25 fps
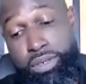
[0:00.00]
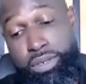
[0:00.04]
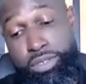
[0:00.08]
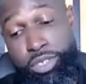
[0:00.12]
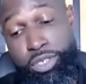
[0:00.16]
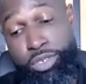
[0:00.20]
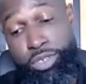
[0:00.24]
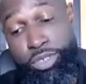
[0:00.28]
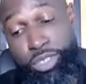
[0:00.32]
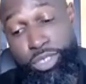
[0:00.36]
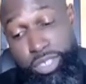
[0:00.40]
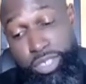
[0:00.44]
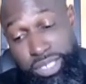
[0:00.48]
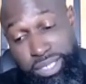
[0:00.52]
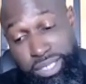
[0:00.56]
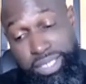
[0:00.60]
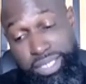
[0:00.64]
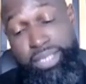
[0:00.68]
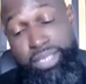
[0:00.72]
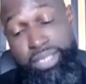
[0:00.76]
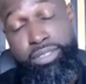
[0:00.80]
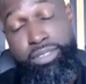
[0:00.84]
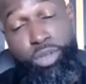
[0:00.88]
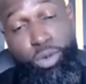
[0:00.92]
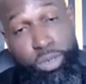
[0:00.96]
to
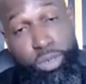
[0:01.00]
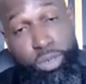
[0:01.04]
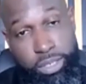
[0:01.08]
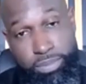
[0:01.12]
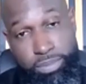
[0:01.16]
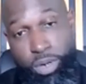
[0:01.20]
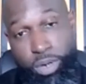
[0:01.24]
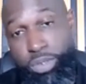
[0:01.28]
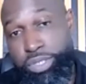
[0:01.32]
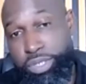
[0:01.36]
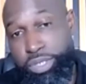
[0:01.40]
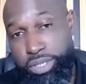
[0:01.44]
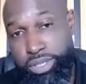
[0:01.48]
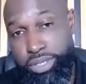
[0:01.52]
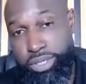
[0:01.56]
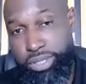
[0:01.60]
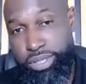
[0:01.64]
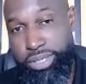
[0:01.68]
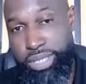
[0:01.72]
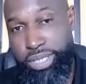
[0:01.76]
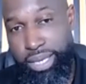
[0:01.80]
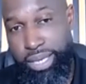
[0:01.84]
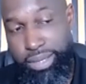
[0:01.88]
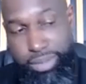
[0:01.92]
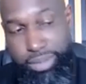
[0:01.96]
sit in those emotions.
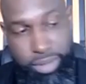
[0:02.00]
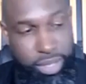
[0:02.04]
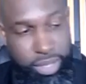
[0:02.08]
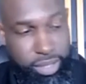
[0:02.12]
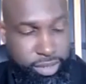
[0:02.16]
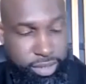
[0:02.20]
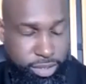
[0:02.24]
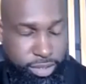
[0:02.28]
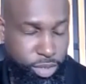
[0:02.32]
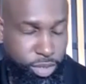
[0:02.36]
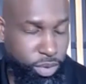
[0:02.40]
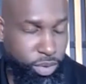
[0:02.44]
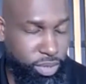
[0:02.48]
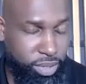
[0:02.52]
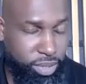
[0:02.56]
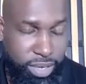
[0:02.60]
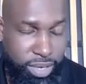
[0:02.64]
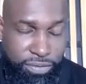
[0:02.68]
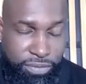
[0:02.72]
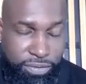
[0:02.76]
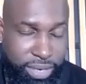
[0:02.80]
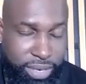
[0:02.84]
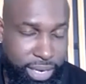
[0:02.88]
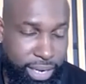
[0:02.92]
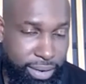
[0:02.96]
Like it's totally
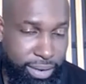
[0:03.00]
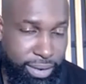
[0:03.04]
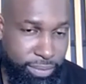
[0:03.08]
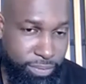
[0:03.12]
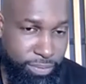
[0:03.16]
different now.